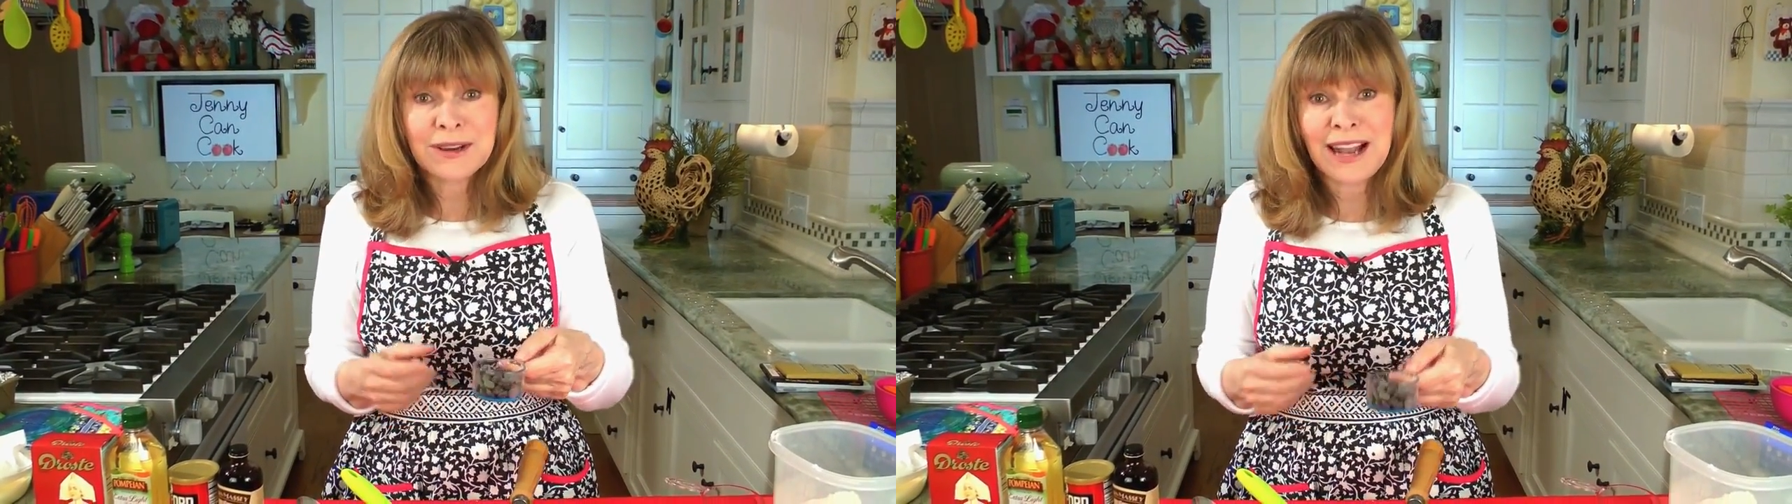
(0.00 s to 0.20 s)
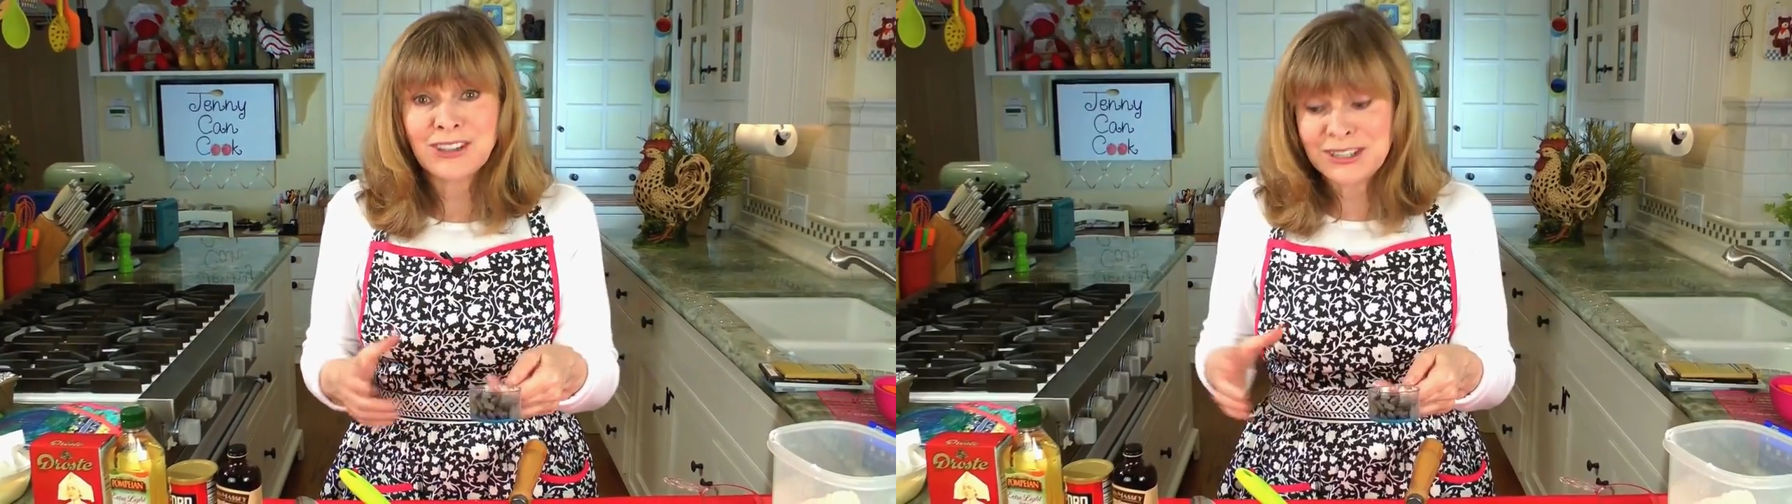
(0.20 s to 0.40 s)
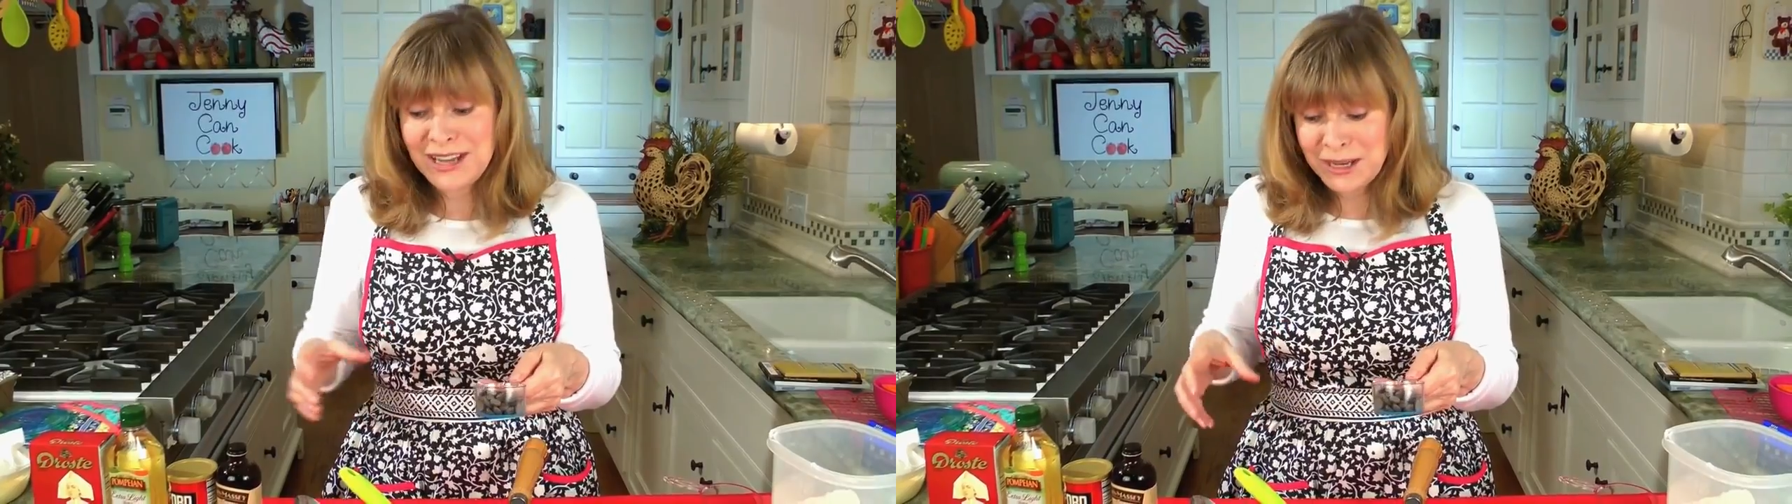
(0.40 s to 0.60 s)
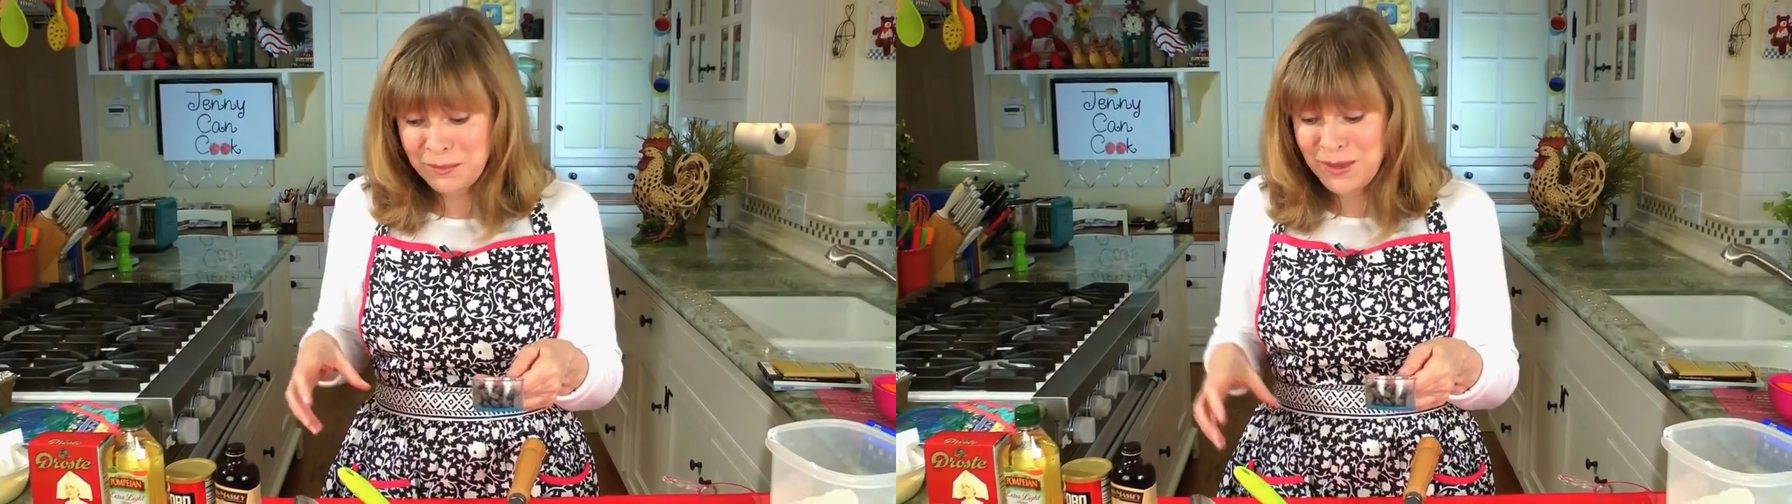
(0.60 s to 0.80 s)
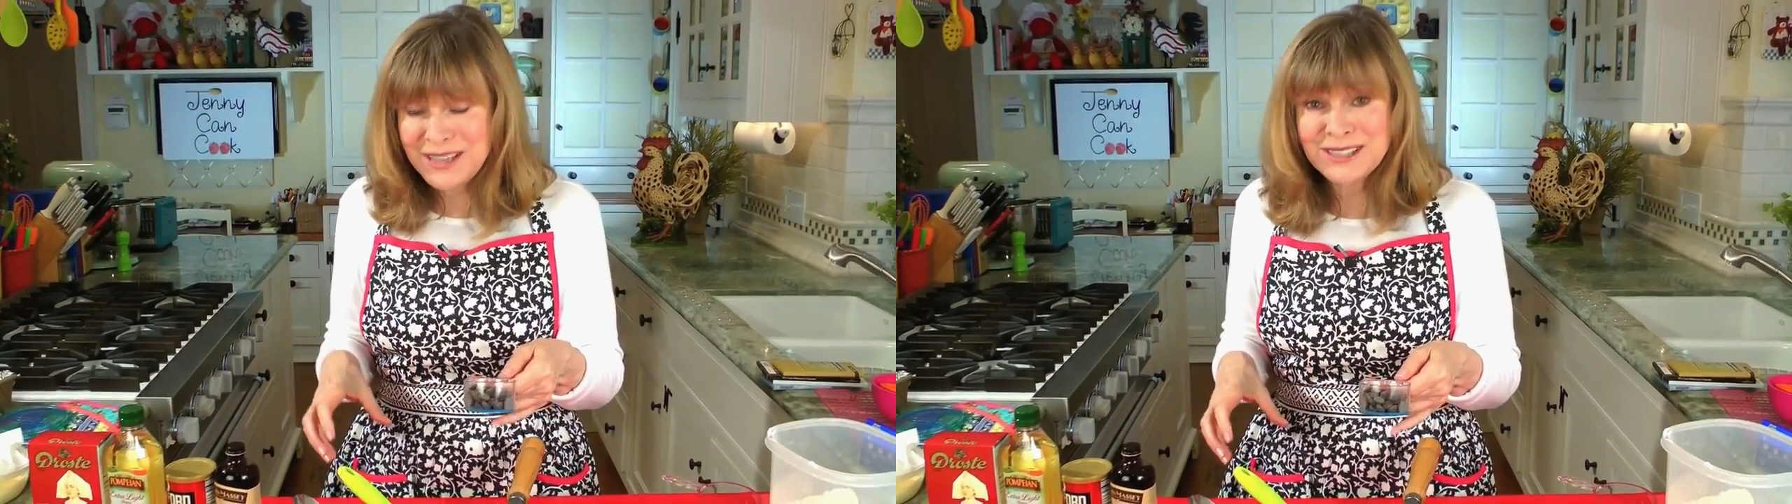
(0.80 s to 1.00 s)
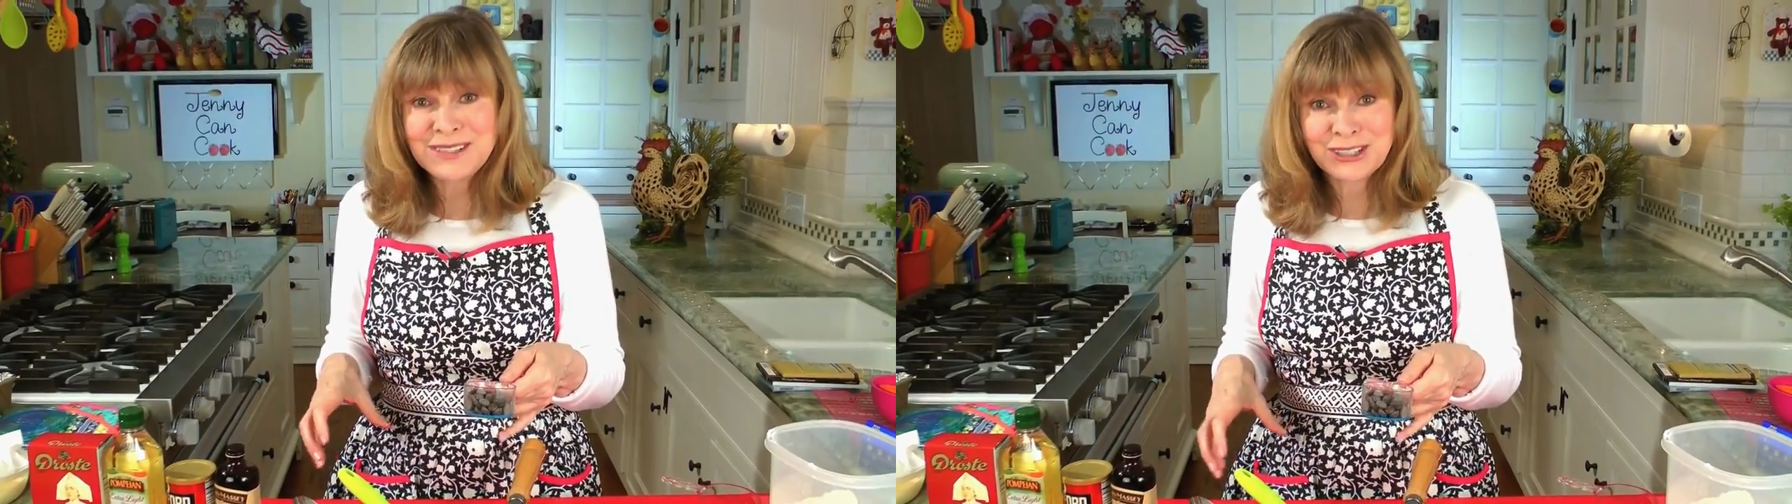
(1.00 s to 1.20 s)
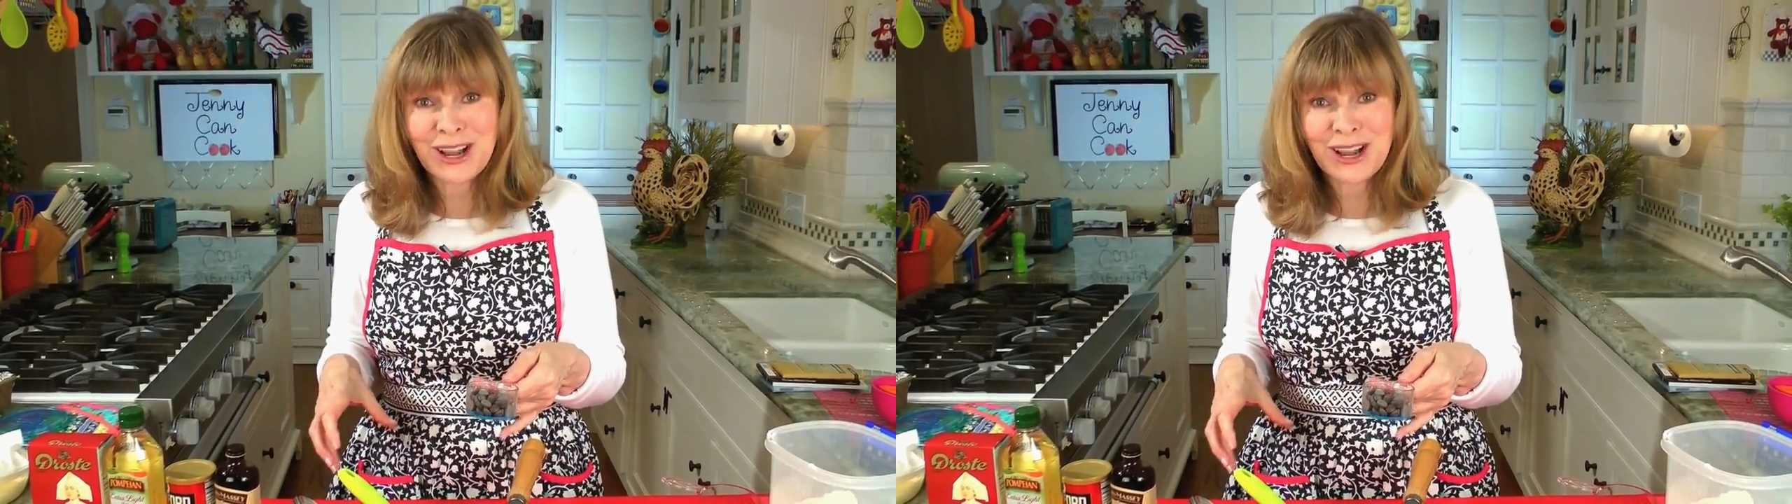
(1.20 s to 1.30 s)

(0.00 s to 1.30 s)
you can actually take a piece of the